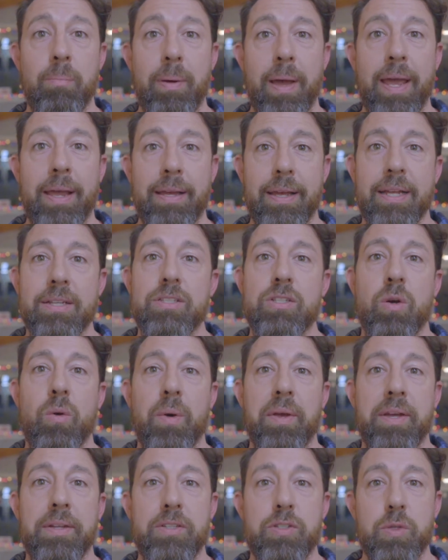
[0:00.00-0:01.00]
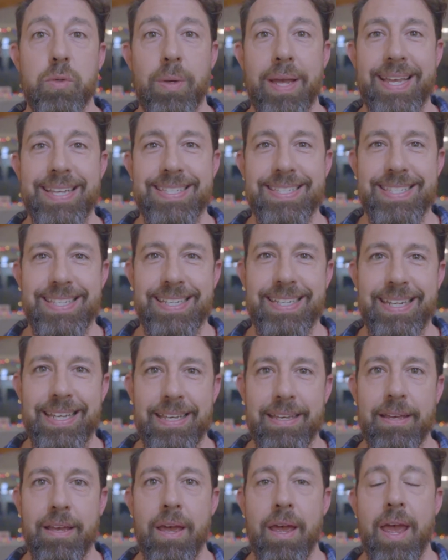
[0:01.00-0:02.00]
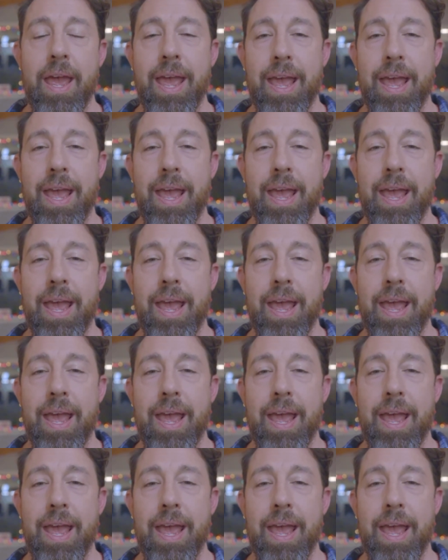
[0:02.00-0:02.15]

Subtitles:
bank, it's going into a CD,